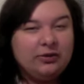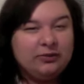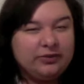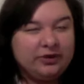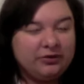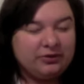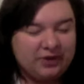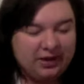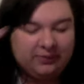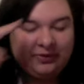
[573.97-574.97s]
You know,
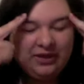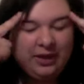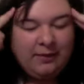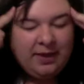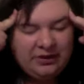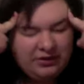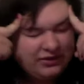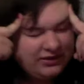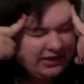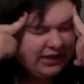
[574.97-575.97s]
try to put that mental
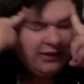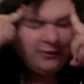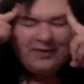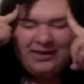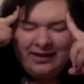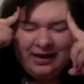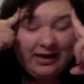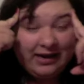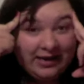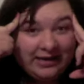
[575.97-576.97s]
state in me that I
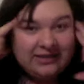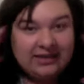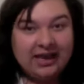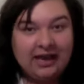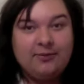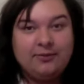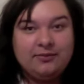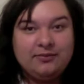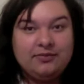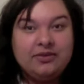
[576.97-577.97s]
need to get
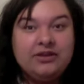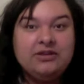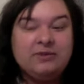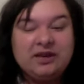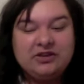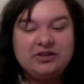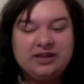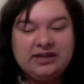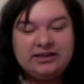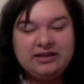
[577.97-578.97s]
some
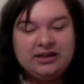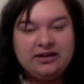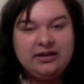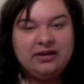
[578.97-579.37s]
exercise in.